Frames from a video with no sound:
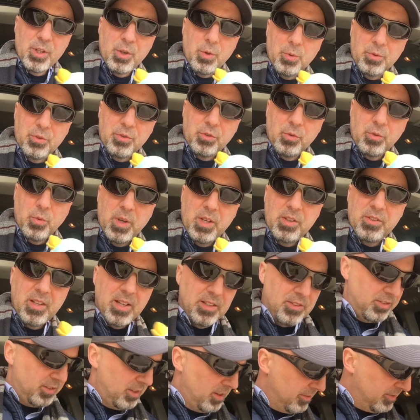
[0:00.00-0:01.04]
you would squeeze
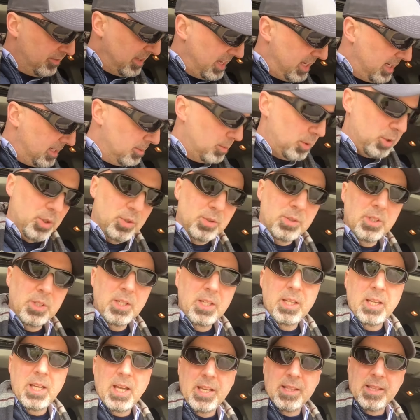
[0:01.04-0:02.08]
that stuffed animal
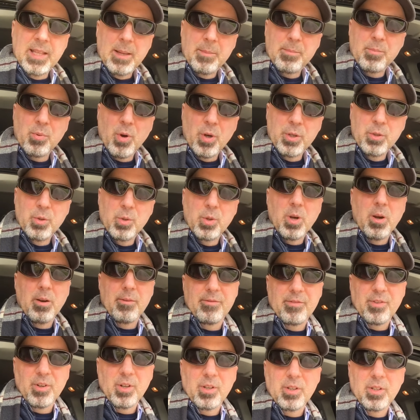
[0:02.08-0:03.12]
and that brought you
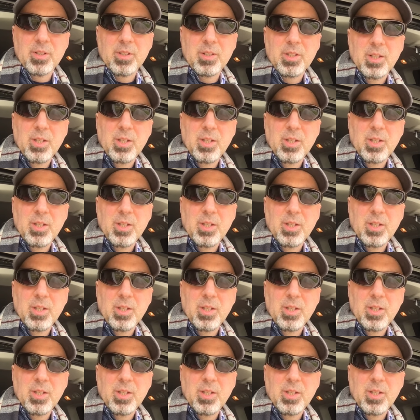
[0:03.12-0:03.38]
comfort.